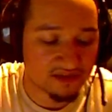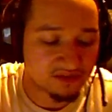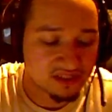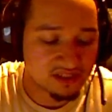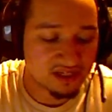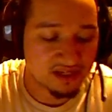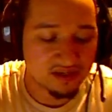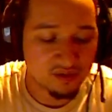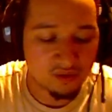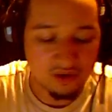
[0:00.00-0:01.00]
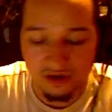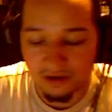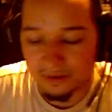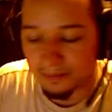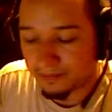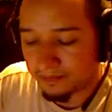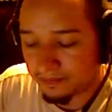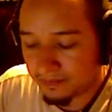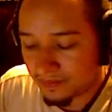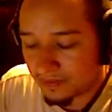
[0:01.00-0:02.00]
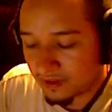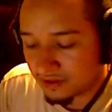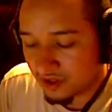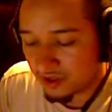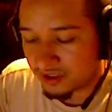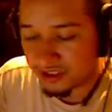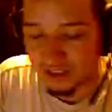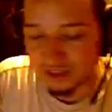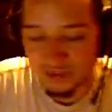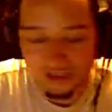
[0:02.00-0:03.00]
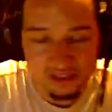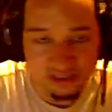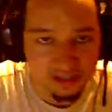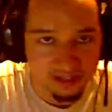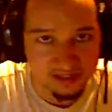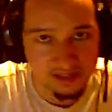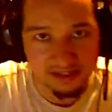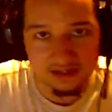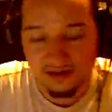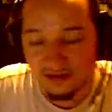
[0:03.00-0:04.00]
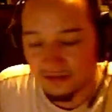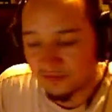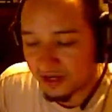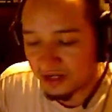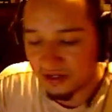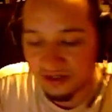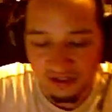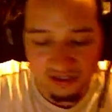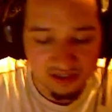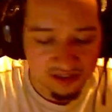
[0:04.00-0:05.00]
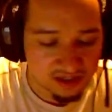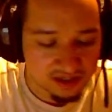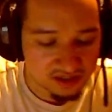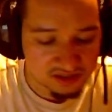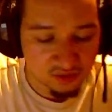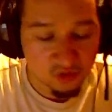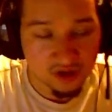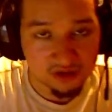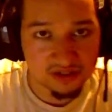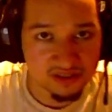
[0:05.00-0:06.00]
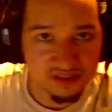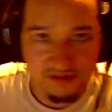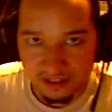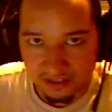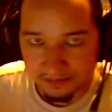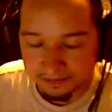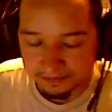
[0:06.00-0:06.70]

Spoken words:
Like say darkness is weakness to light and fire to water and stuff like that.